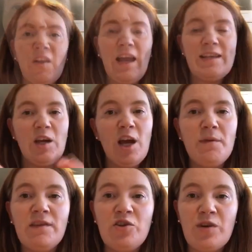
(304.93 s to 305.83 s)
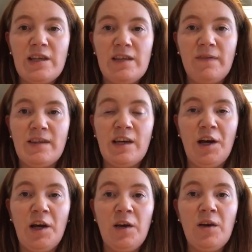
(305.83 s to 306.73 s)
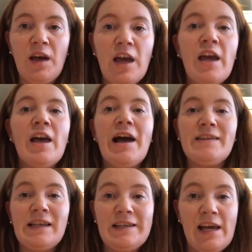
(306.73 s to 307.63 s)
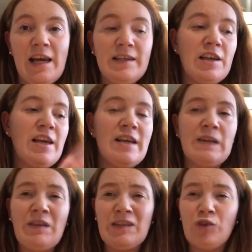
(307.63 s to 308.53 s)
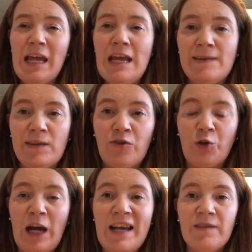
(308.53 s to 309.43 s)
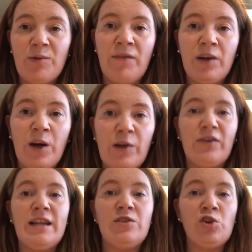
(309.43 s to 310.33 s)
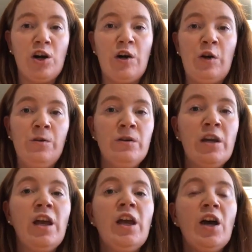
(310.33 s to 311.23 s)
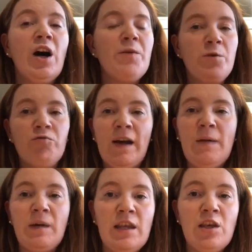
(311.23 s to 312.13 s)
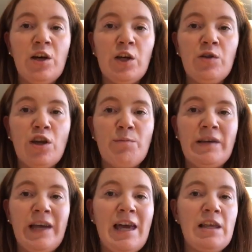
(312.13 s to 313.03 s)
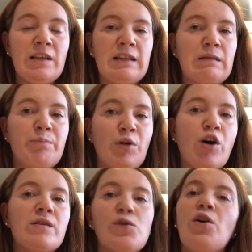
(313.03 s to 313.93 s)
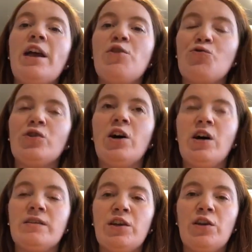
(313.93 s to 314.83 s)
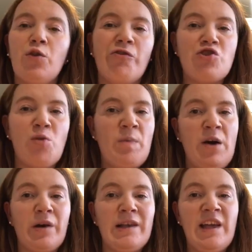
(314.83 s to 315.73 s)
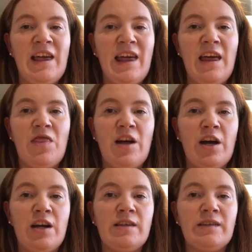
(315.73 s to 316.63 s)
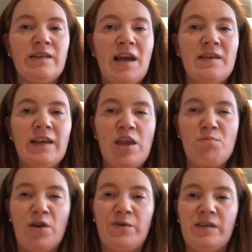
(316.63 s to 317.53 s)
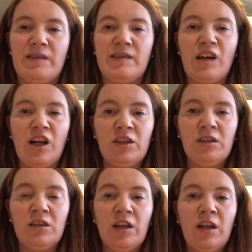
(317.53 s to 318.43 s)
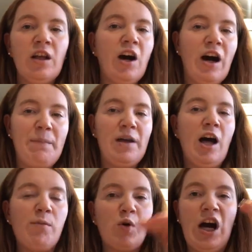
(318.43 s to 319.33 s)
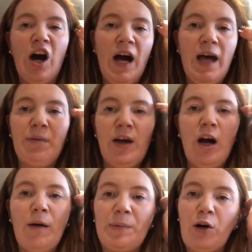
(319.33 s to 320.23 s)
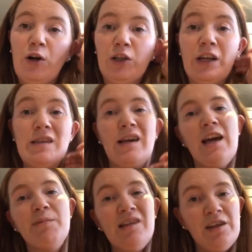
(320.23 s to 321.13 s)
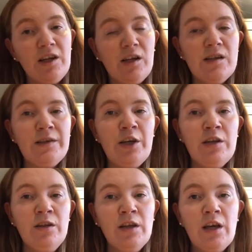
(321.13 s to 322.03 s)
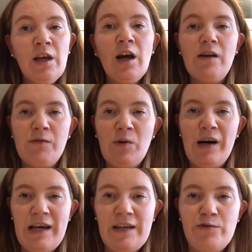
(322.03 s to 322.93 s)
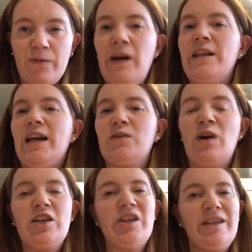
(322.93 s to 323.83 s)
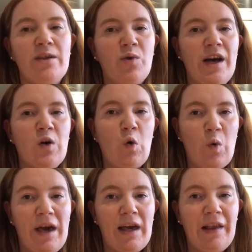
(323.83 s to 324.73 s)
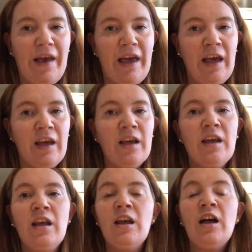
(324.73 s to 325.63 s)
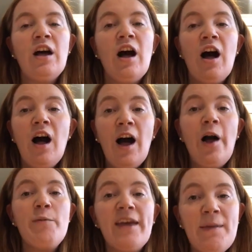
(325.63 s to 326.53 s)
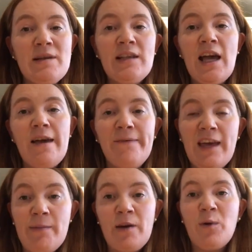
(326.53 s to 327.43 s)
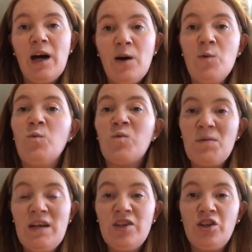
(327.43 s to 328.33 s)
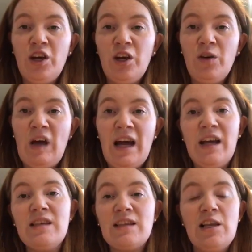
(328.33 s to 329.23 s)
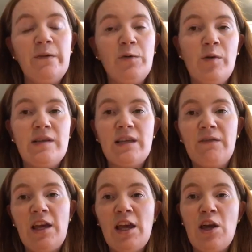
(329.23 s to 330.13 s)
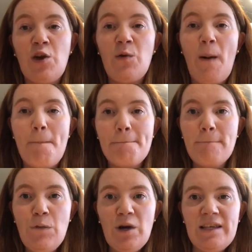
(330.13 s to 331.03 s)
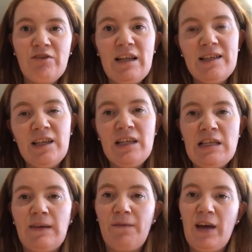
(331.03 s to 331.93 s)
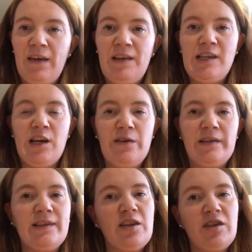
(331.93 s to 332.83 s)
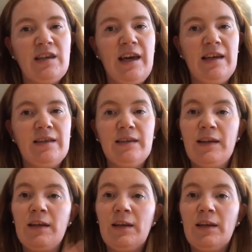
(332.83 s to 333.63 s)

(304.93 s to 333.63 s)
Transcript: Okay, so I hope you've enjoyed this video. As I said, it is something that's really easy to create, so you can have a go at creating your own. I would recommend though that you put it in a spot in your garden or on your balcony that tends to get the most sun. I put it up quite high, I put it up on a table in the garden, otherwise you'll find it gets quite shaded quite quickly. I hope you're keeping safe, keeping well, we miss you, and I look forward to giving you more history lessons via videos such as this.